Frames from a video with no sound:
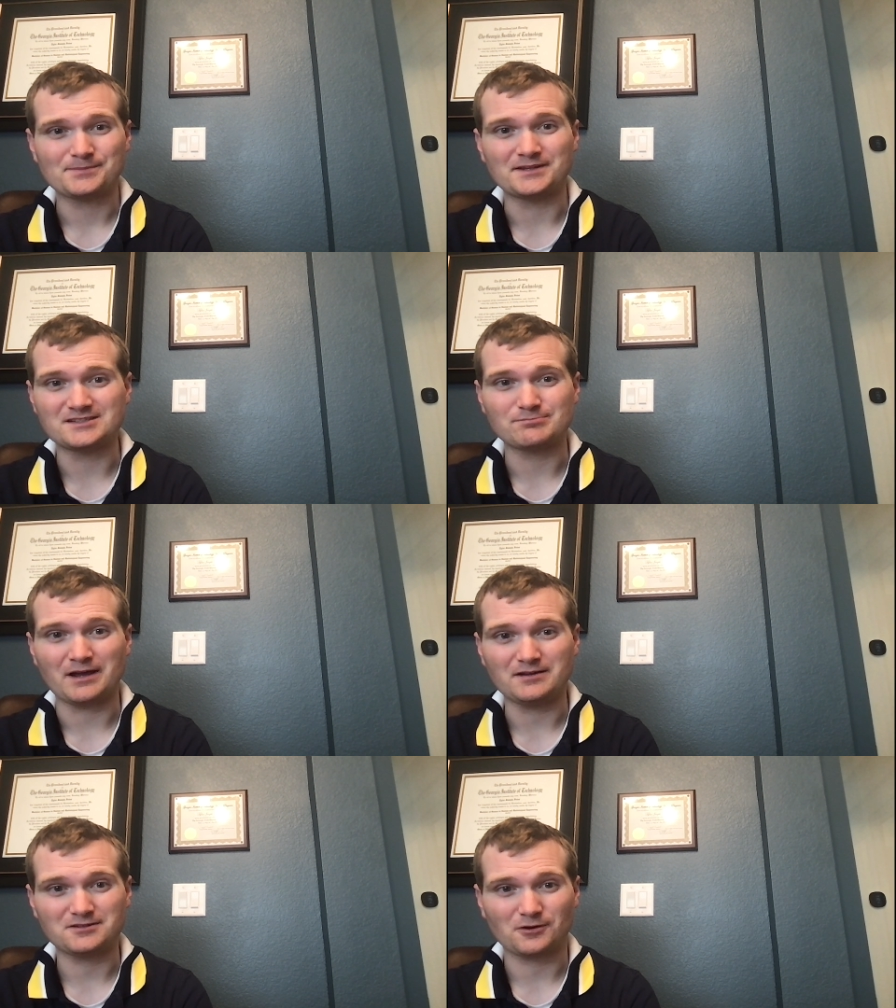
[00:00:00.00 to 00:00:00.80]
this
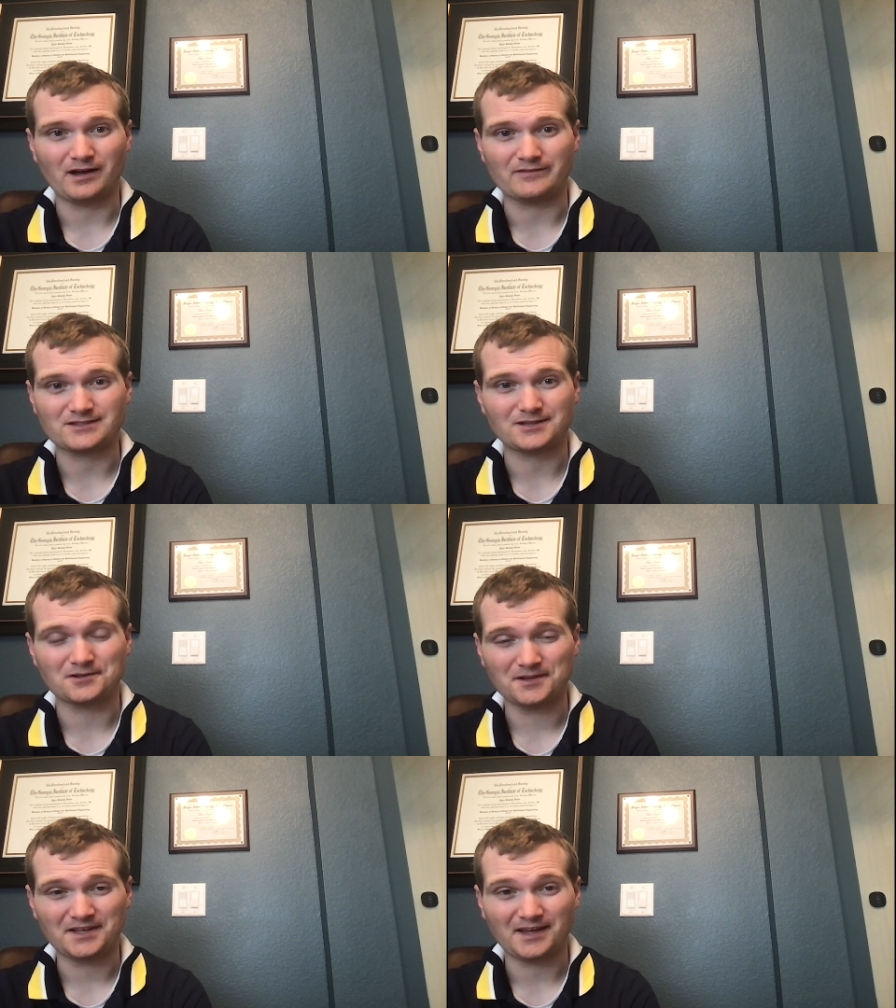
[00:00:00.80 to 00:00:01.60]
spacecraft
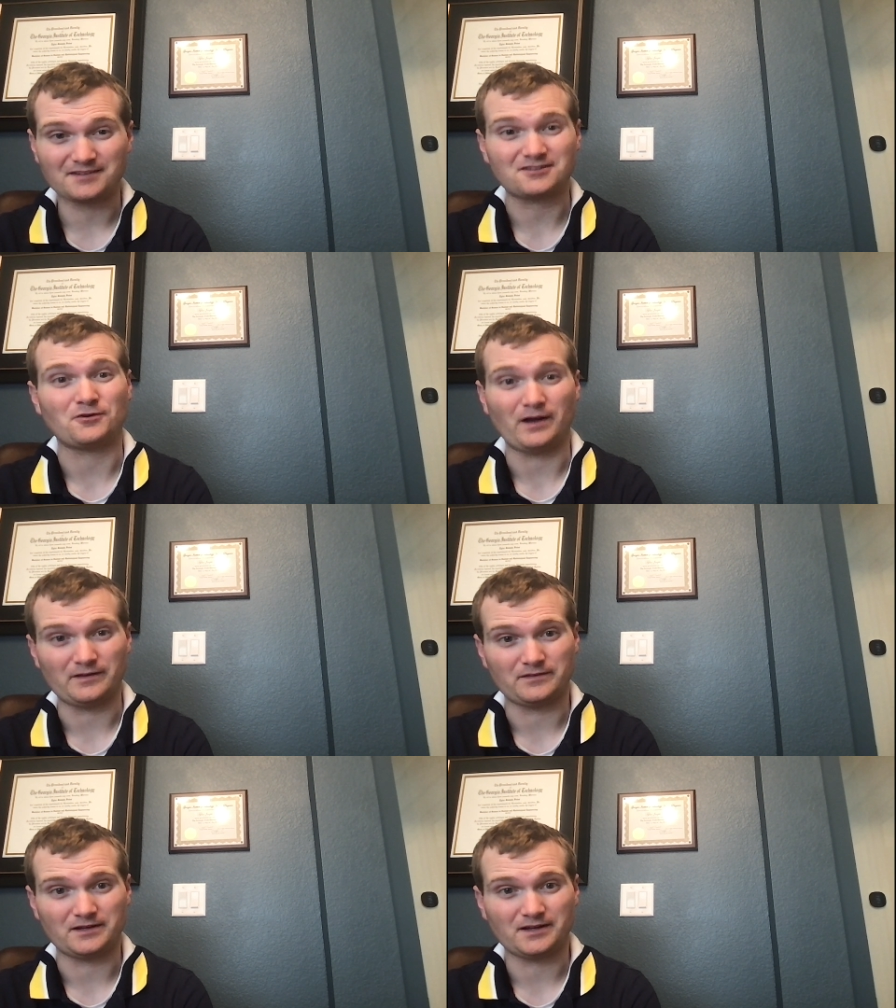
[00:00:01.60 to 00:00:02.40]
clearly has
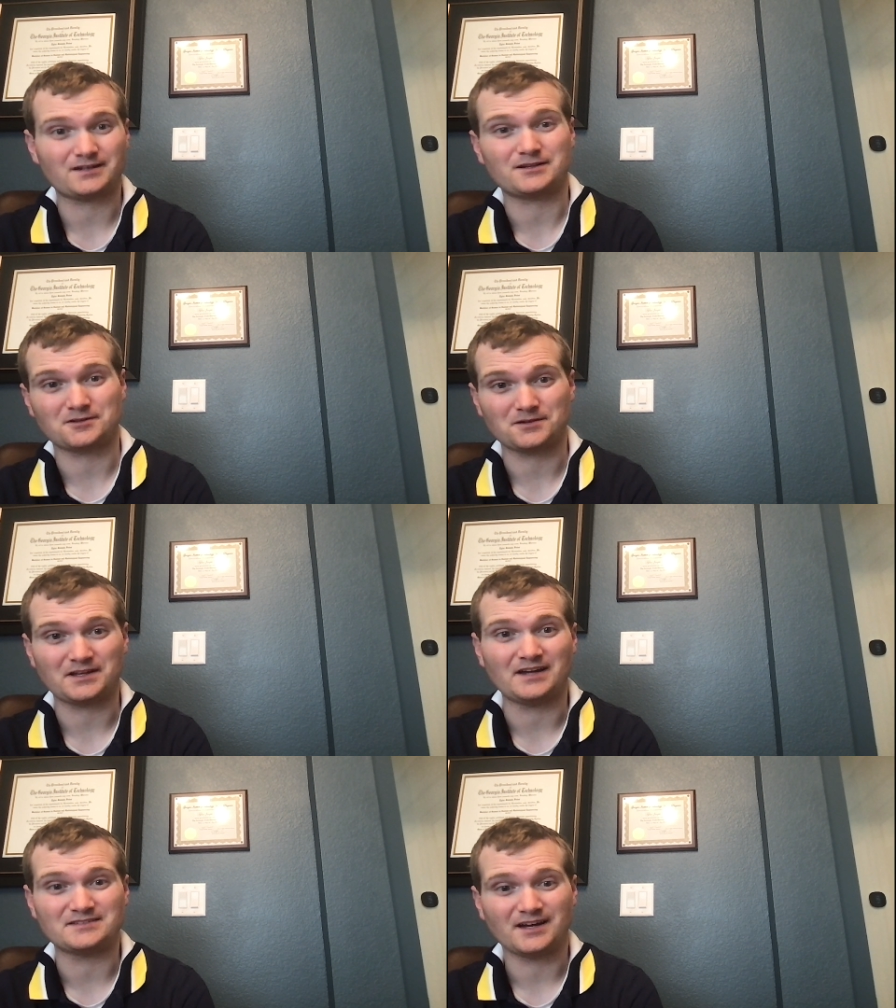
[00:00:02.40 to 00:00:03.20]
gravity and clearly
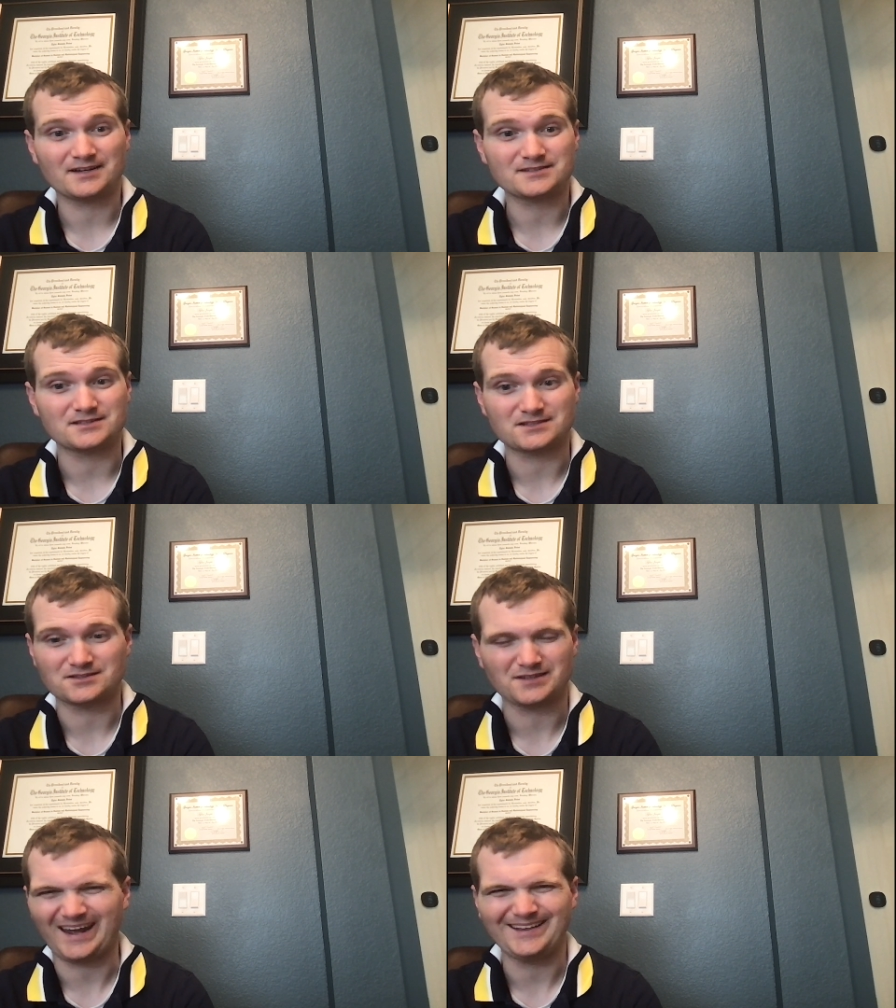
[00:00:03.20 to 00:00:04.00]
has oxygen
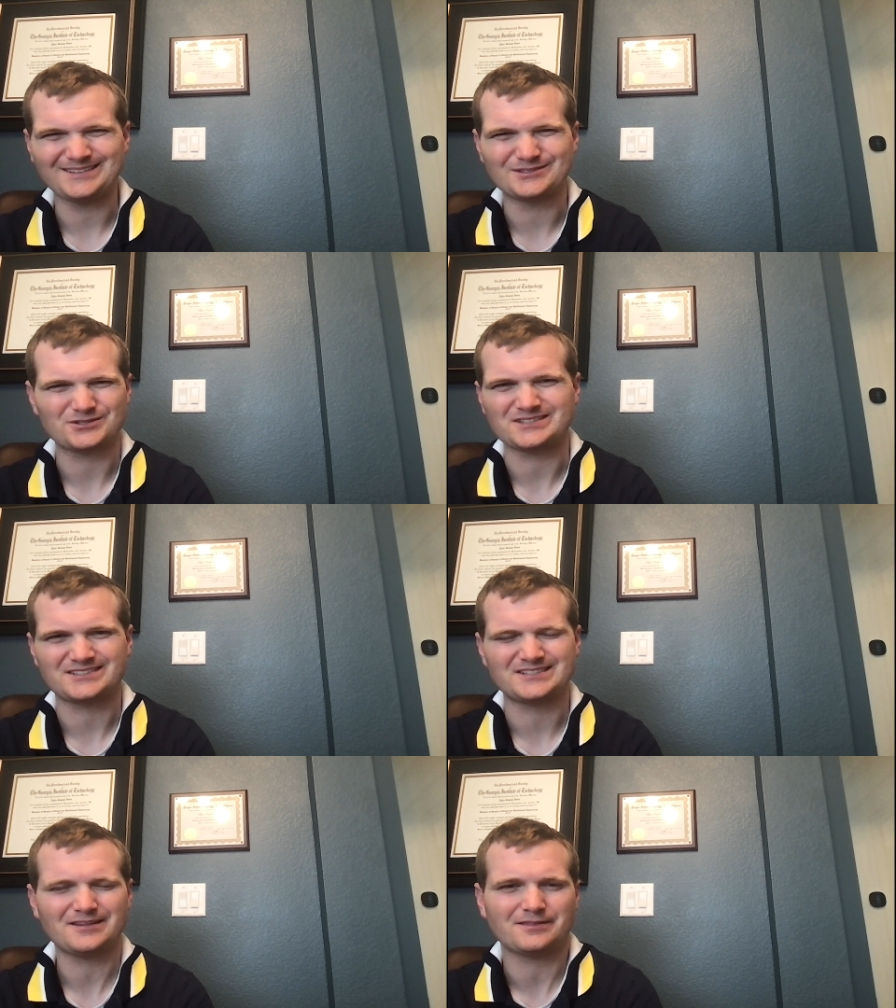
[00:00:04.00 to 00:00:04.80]
because those aliens are
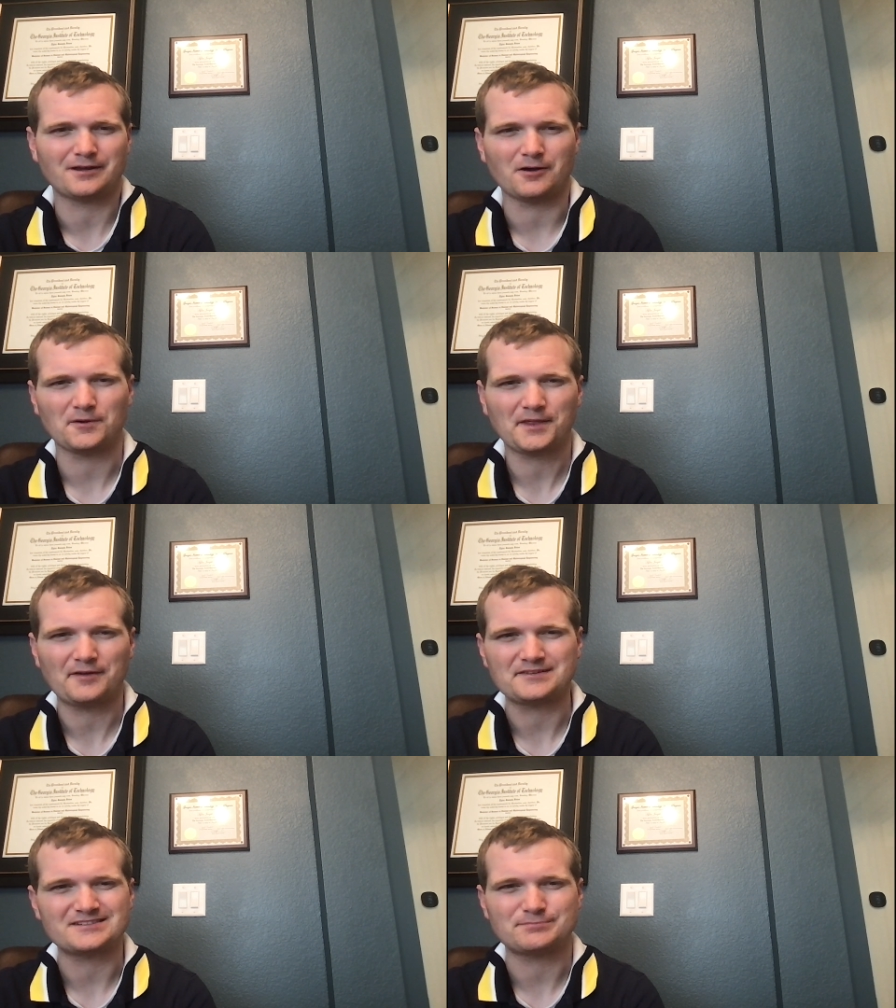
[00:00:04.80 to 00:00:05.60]
just sitting there
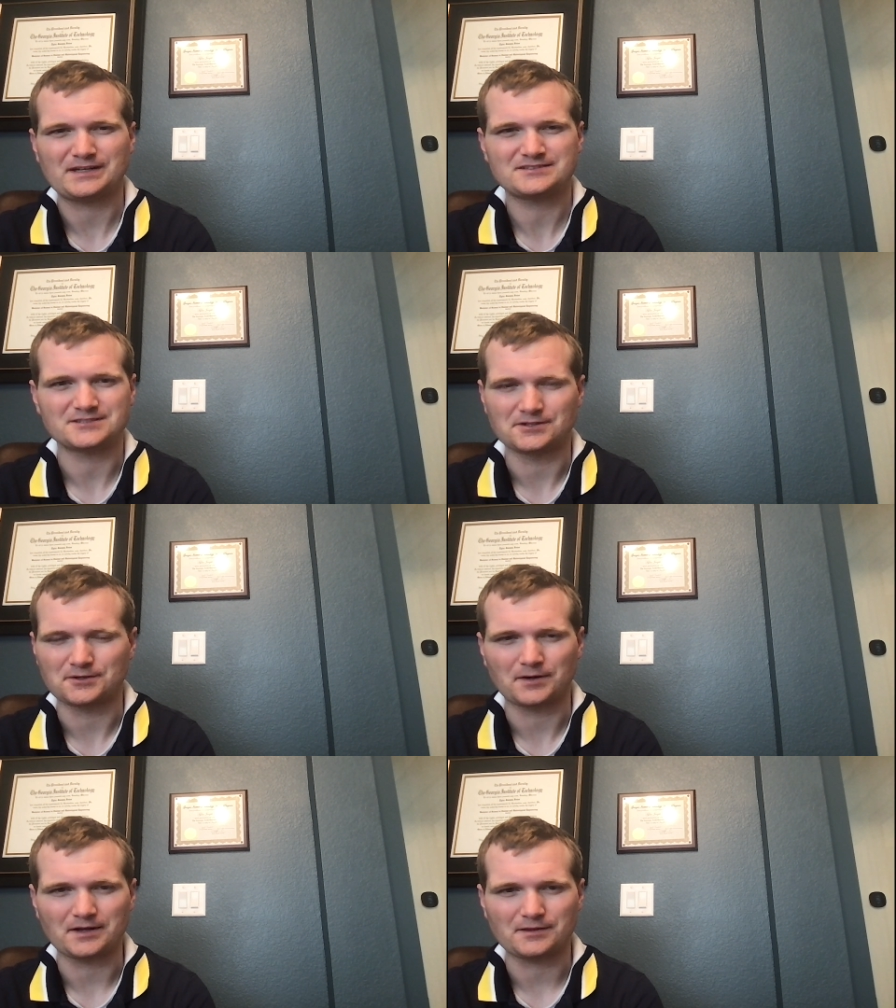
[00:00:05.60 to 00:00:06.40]
without a spacesuit
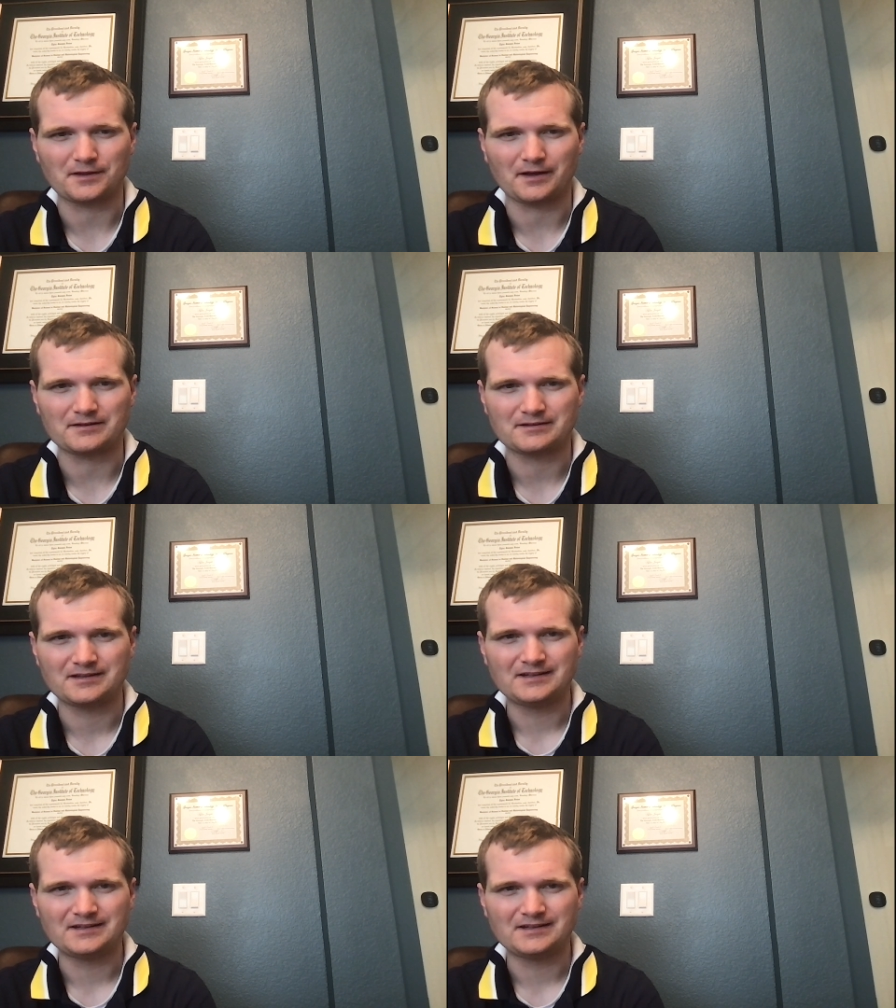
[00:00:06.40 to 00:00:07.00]
or anything.